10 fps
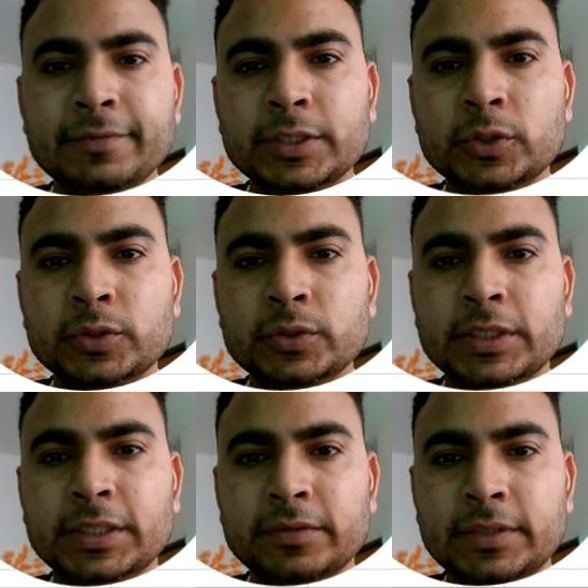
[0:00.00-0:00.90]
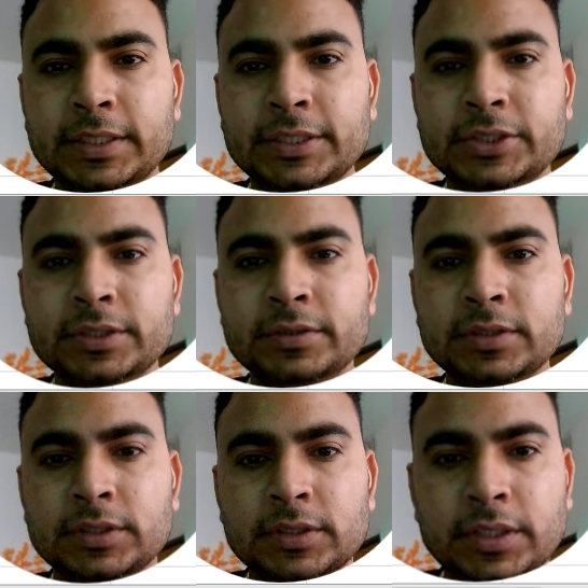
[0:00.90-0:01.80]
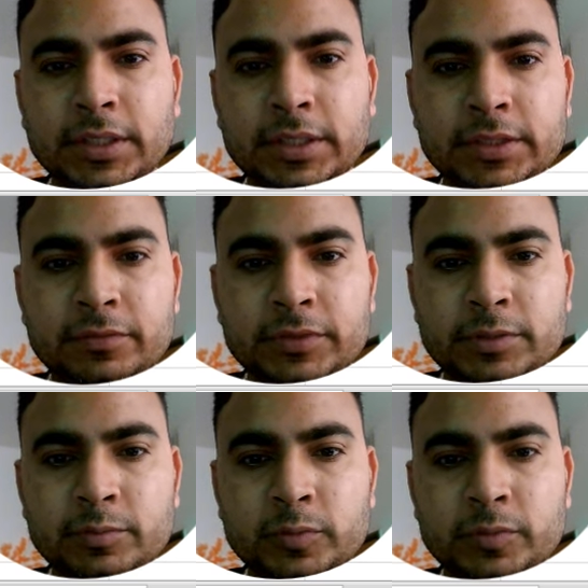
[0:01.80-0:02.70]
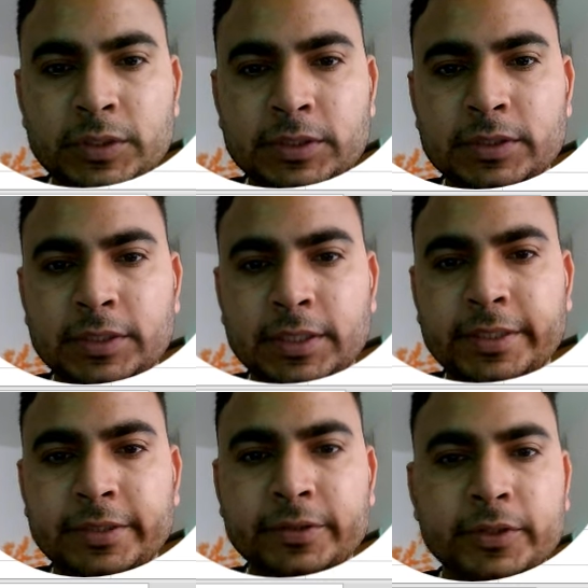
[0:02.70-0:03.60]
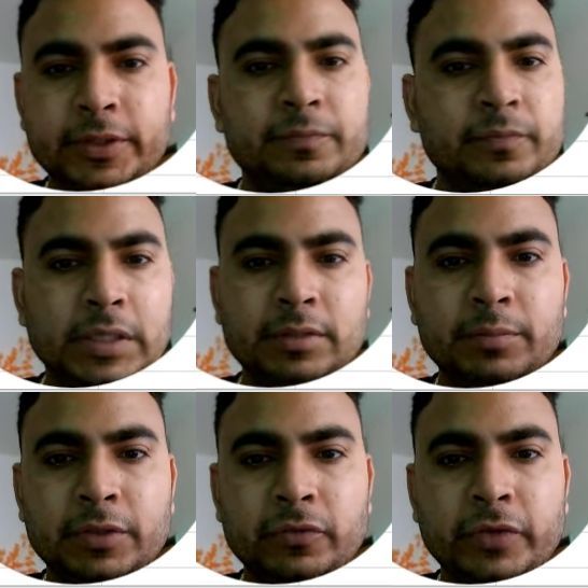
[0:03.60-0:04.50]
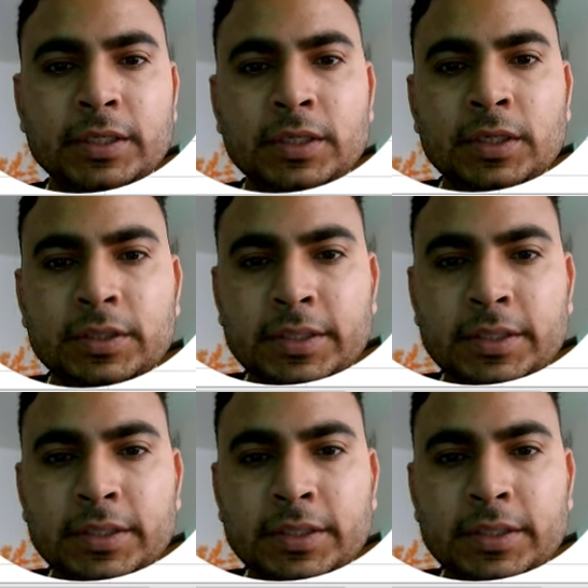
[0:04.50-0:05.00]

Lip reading: Again we go to data validation and we remove this, clear all. Simple way.